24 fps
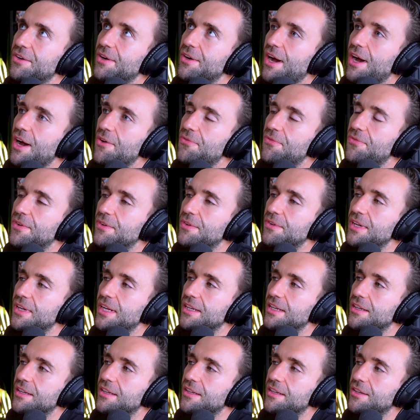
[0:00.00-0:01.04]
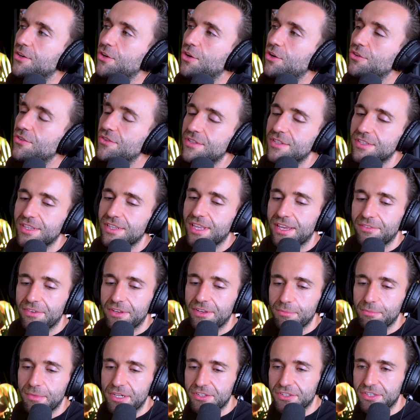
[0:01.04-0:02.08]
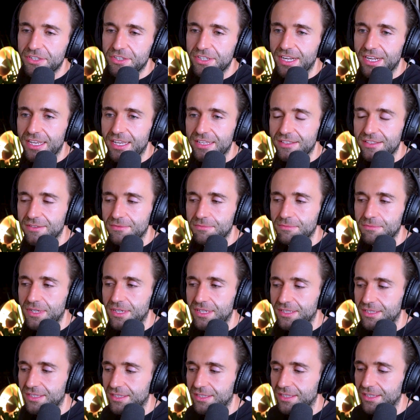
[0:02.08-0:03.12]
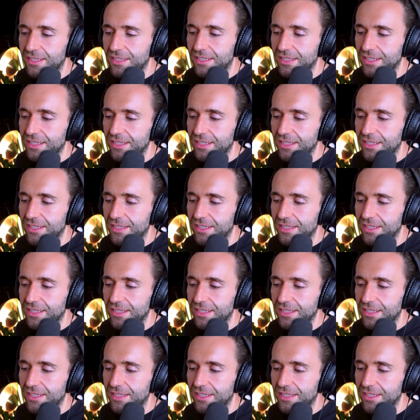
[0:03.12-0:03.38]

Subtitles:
I feel like because David mentioned Aston Martin,